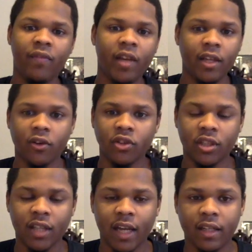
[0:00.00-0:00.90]
videos
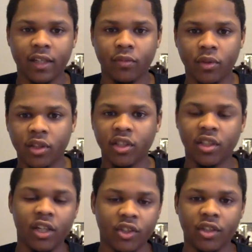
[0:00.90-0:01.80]
just like this with
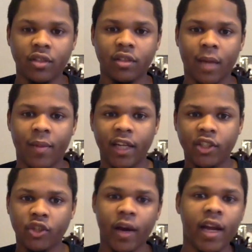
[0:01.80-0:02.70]
discussions. I made
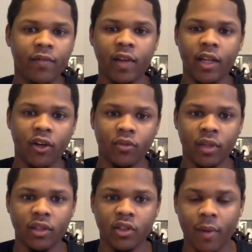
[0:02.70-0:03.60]
trade videos
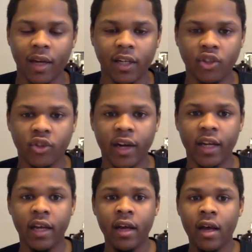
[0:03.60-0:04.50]
when somebody get
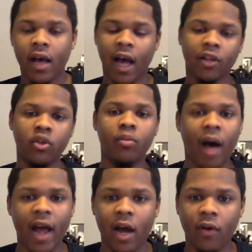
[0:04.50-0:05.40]
traded. I do
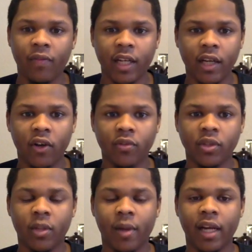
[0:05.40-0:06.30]
buyout videos when
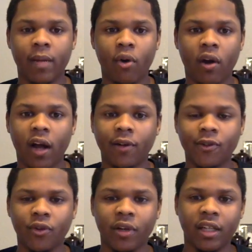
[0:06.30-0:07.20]
somebody get bought out,
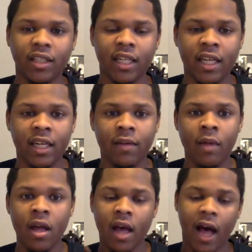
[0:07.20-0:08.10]
join a team.
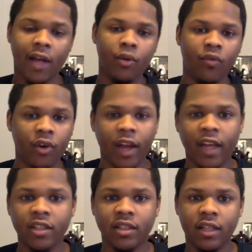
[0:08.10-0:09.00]
I do free
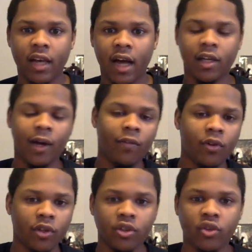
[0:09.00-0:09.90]
agency. I cover
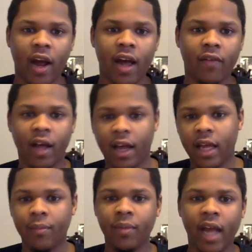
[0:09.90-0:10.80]
the draft. I
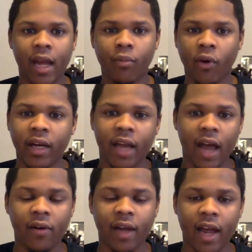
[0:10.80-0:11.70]
NBA
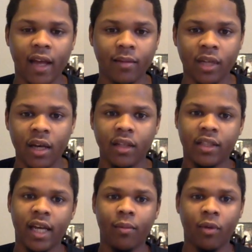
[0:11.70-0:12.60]
breakdown games,
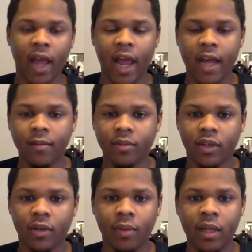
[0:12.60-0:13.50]
tape games
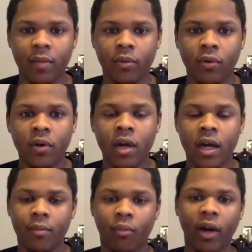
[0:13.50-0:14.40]
of people,
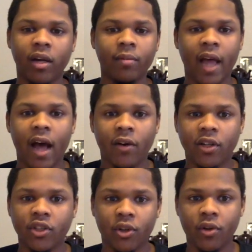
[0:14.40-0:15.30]
break them down and
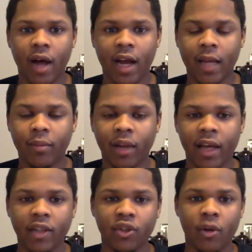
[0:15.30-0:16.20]
show you how they play,
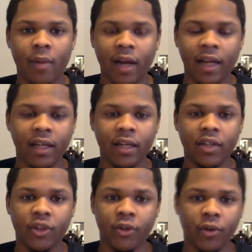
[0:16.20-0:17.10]
show them how they good,
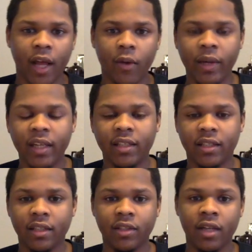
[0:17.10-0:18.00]
show you their
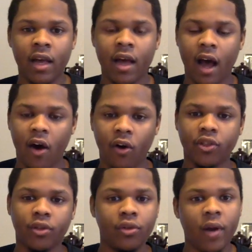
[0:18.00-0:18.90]
weaknesses. I
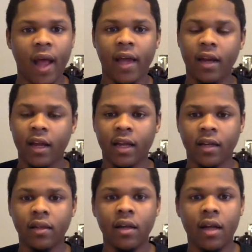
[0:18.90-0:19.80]
also do that, and
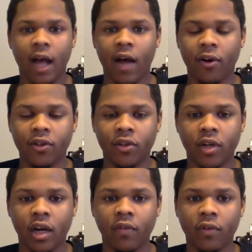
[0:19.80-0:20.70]
I also
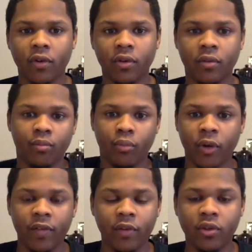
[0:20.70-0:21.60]
cover
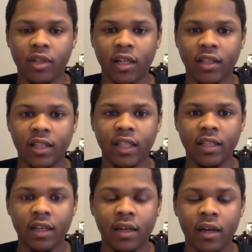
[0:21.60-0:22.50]
previews of the
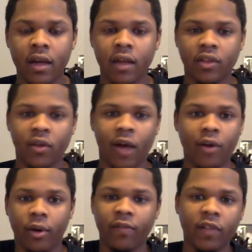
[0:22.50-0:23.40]
season. So I do
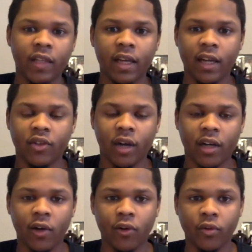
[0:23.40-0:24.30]
everything. I try to
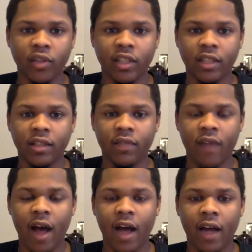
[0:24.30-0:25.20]
go
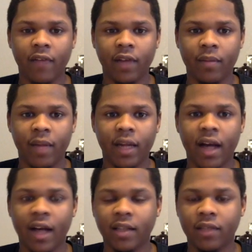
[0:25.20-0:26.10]
365 and make
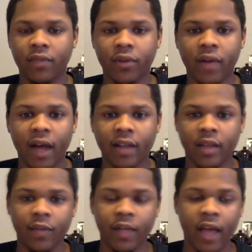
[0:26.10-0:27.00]
content for you guys
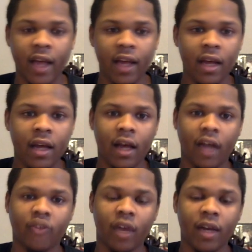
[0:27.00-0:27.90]
every day. I
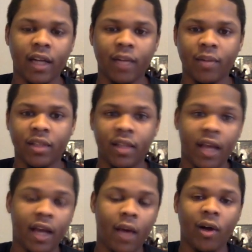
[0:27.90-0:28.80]
try not to miss a day.
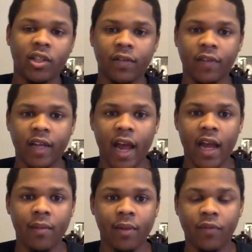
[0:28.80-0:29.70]
I watch every
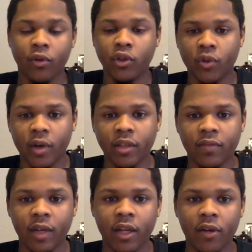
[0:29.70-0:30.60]
game. If you enjoyed this
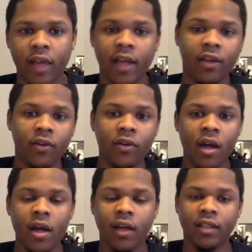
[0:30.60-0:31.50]
video, thank you,
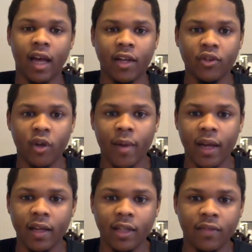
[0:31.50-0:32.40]
because I enjoy
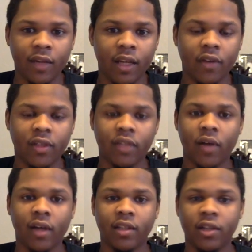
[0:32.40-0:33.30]
making these videos. That's why I
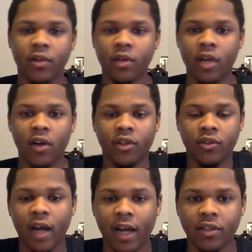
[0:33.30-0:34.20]
continue to go, because you
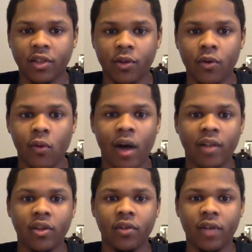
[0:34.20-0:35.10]
guys continue to watch.
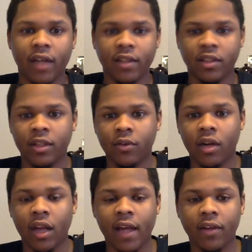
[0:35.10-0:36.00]
You guys continue to
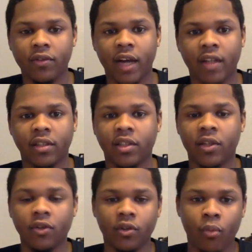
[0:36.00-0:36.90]
like, and you guys continue
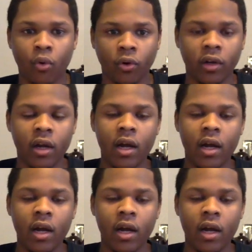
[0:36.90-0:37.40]
to support.